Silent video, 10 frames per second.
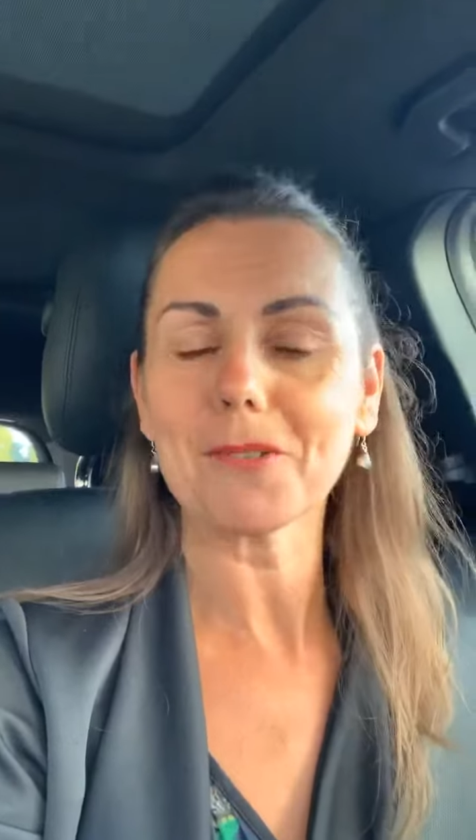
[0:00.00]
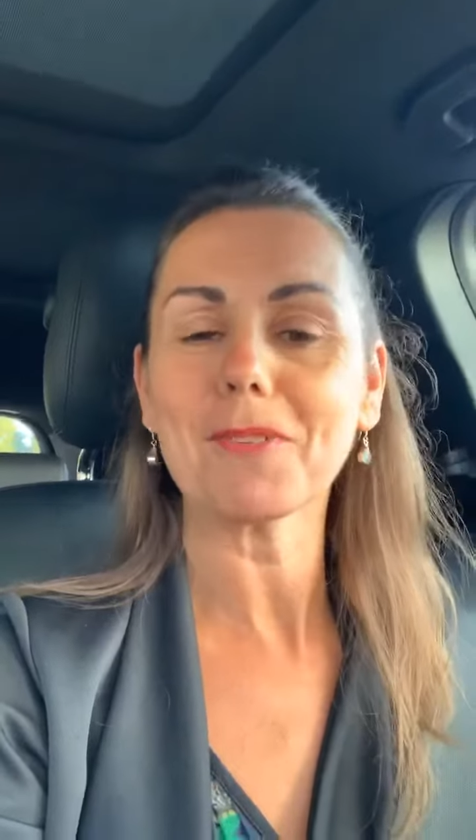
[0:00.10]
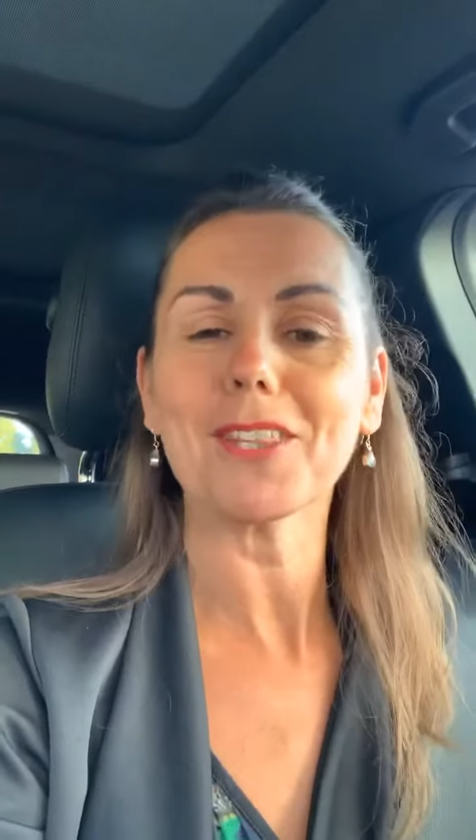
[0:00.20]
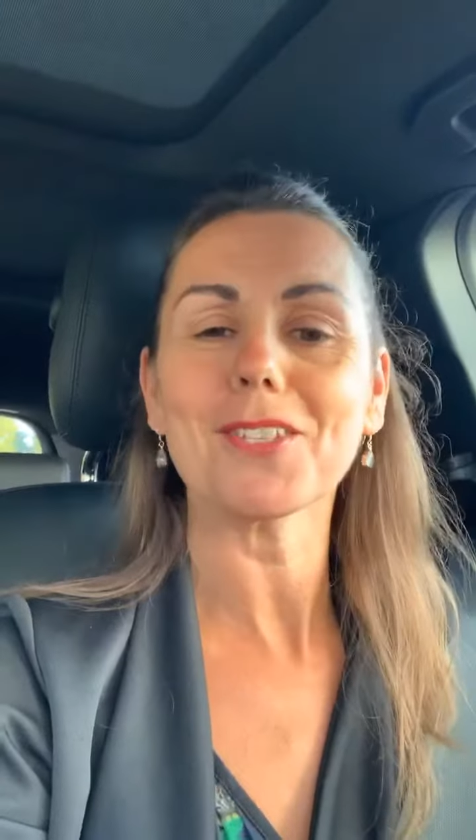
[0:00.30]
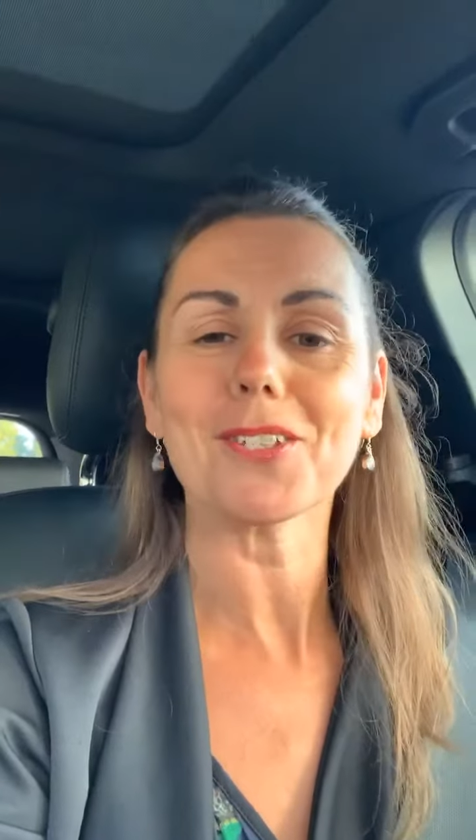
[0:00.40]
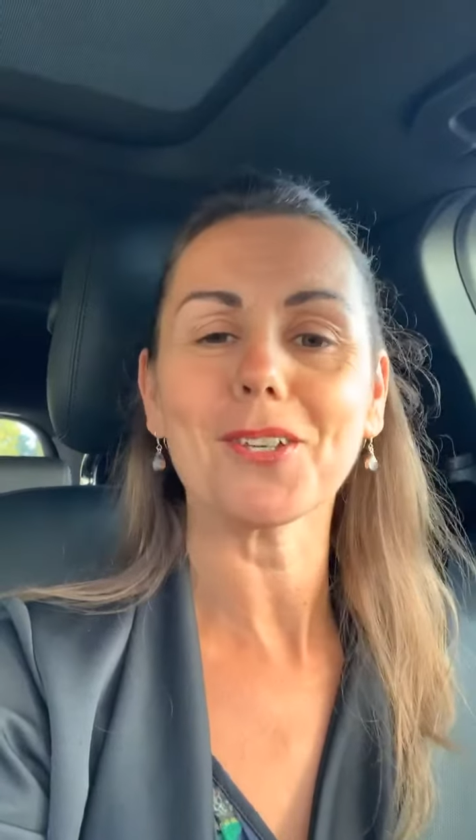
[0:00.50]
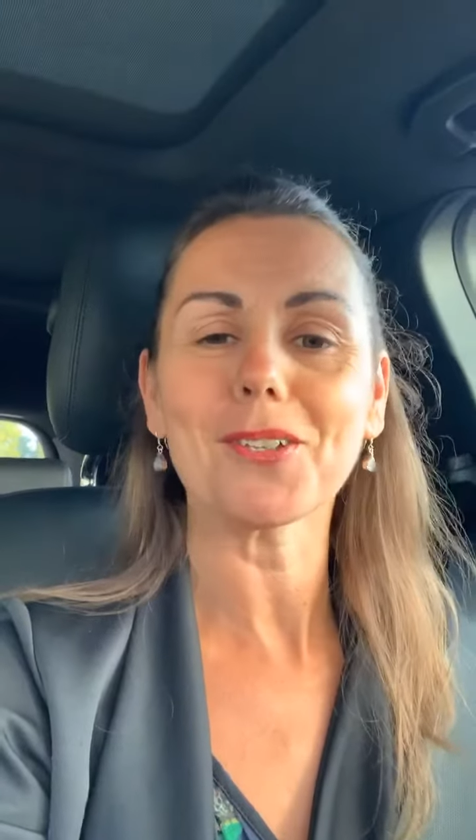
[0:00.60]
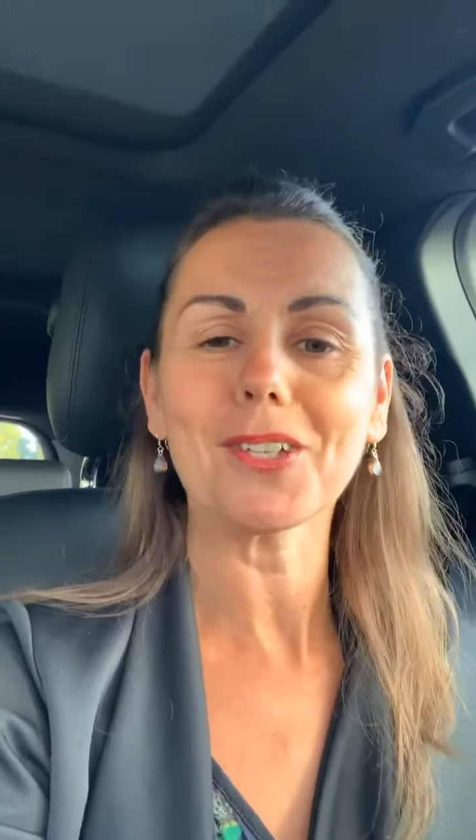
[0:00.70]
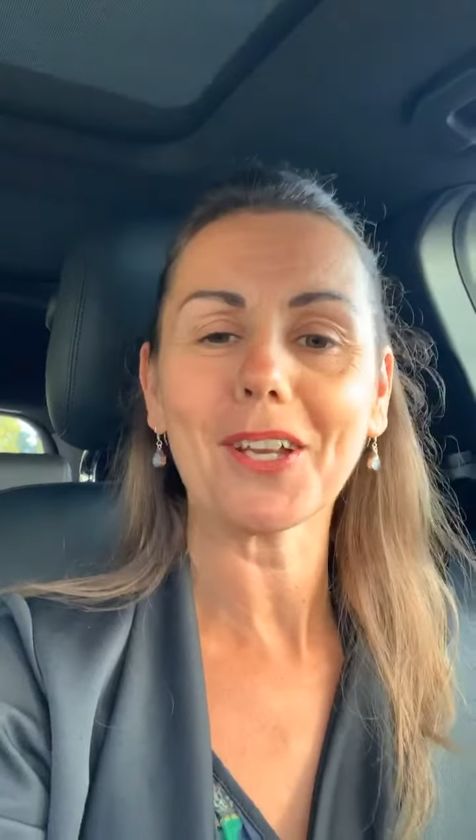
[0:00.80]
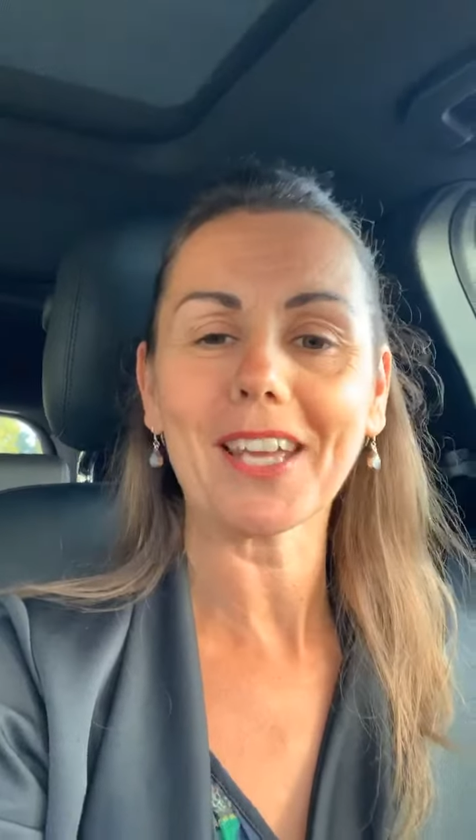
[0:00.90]
up with you
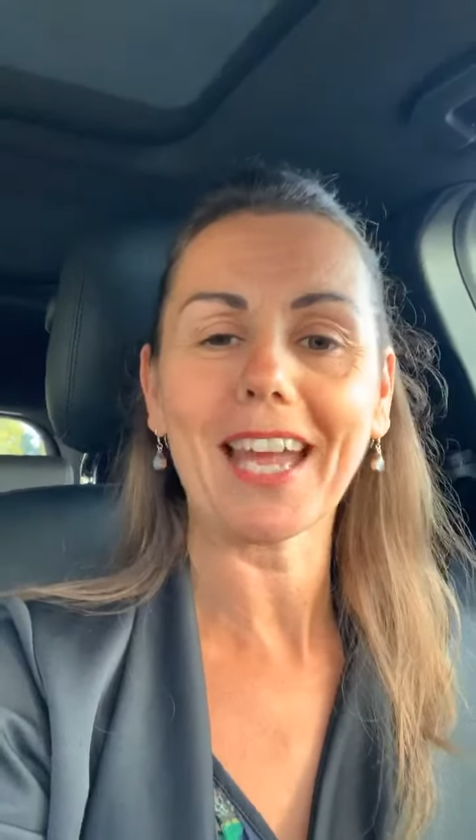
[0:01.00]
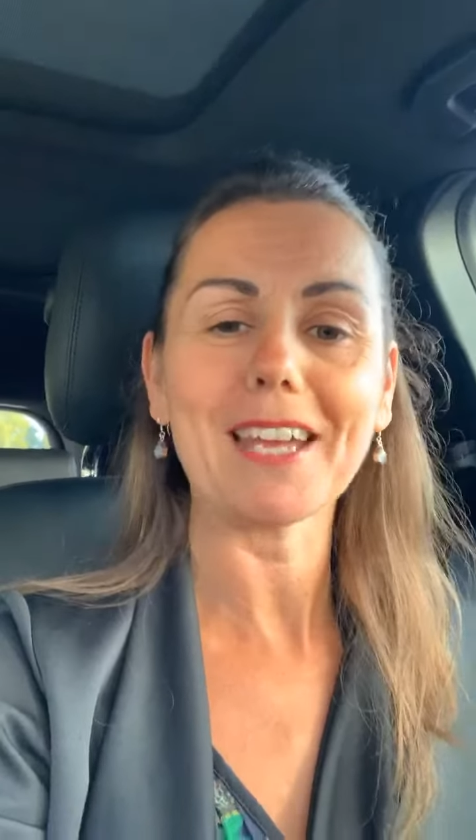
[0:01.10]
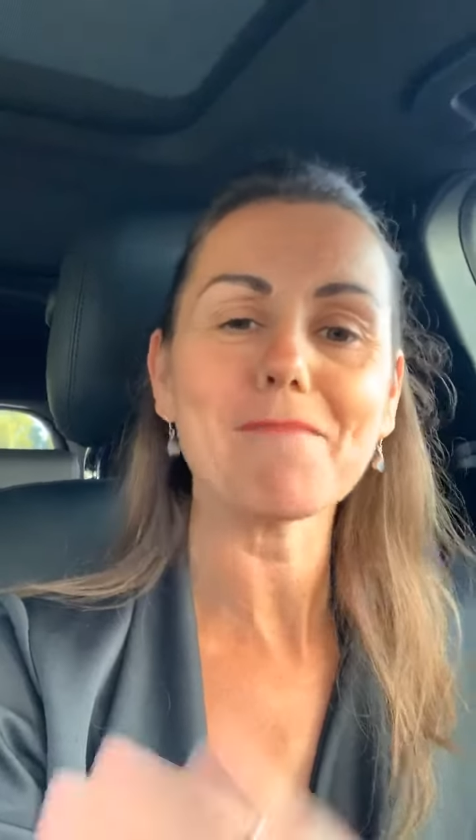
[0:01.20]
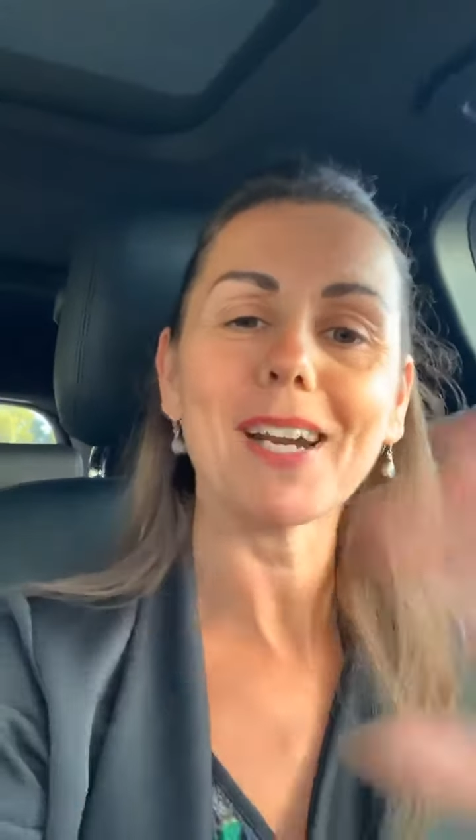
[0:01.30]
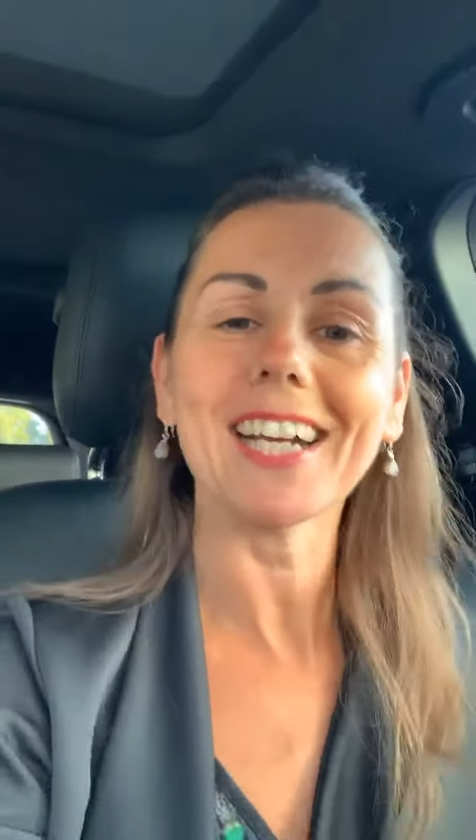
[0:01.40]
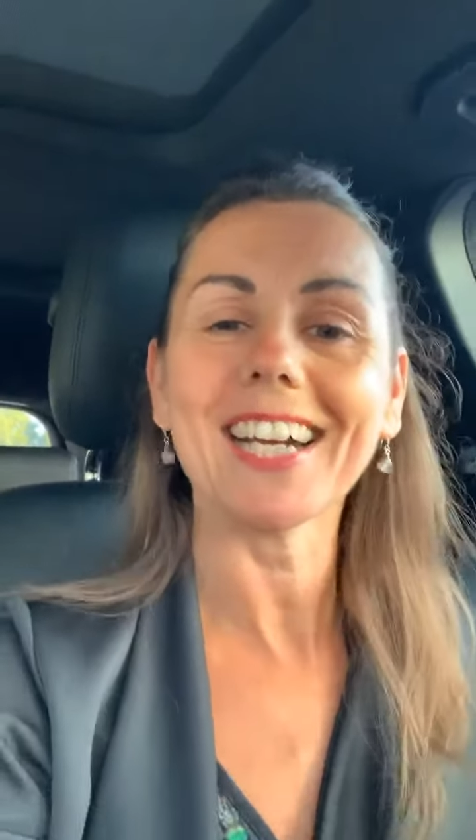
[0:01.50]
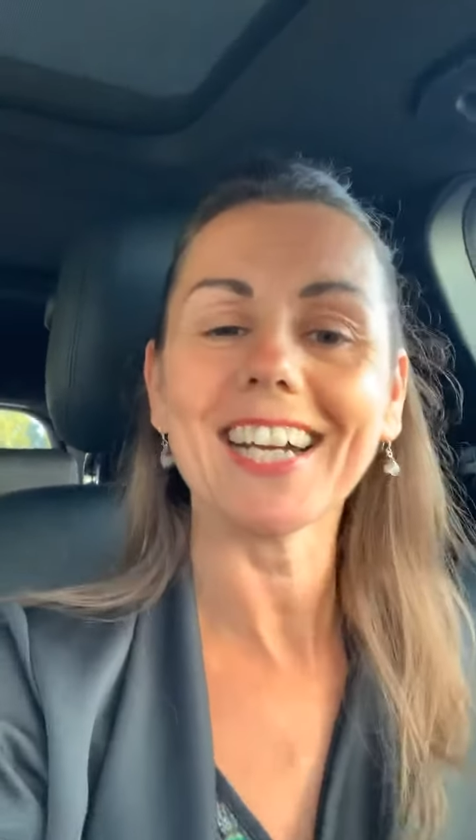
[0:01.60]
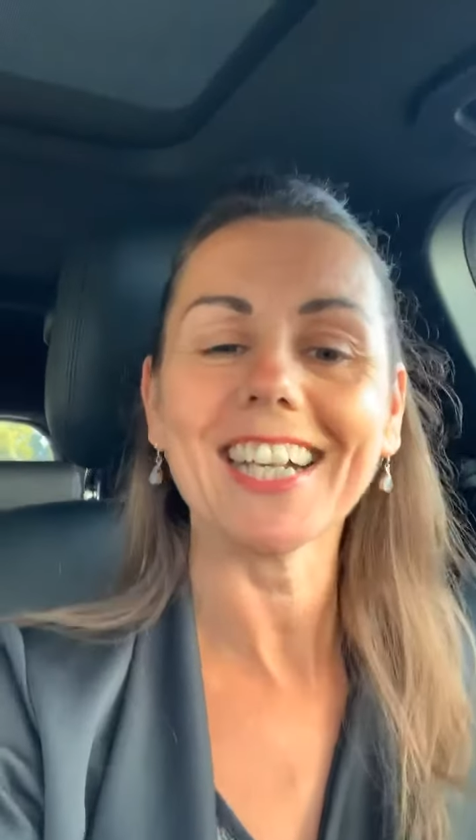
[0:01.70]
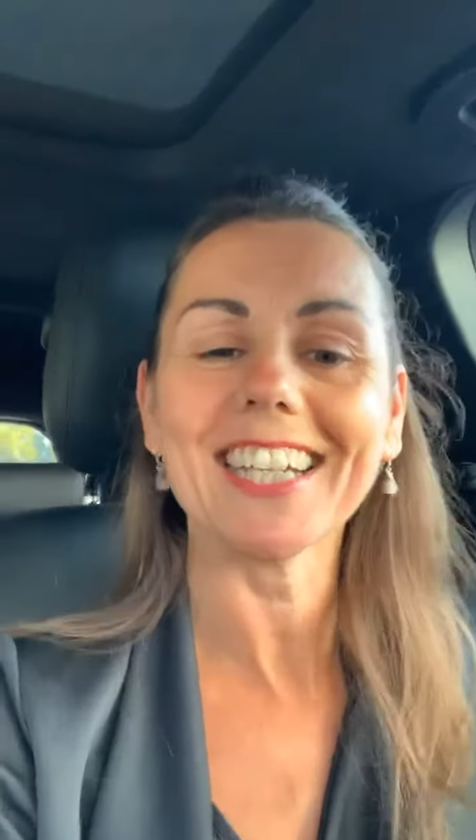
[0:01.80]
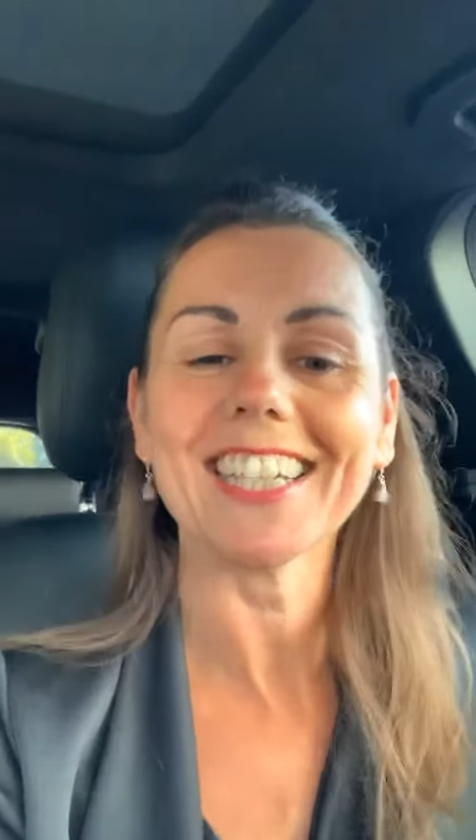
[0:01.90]
soon okay
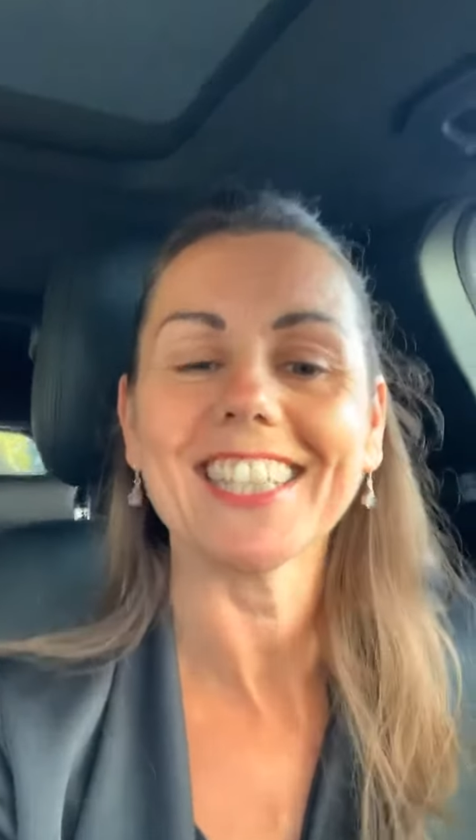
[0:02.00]
bye